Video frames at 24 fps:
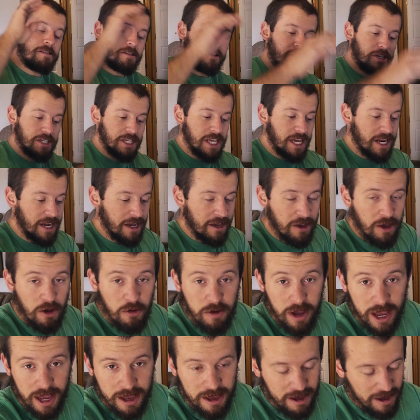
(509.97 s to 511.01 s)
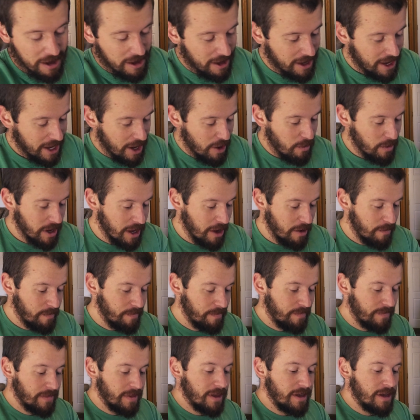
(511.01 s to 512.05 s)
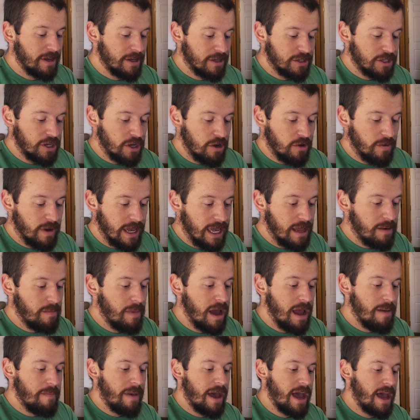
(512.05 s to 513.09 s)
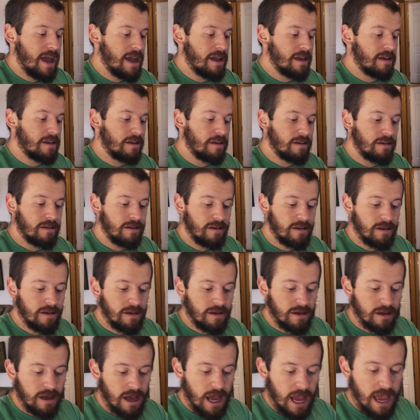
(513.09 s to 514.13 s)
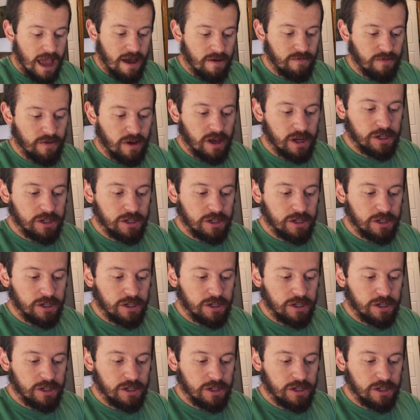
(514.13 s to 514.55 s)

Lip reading: Just kidding. Okay, here we go. So in my bag, I have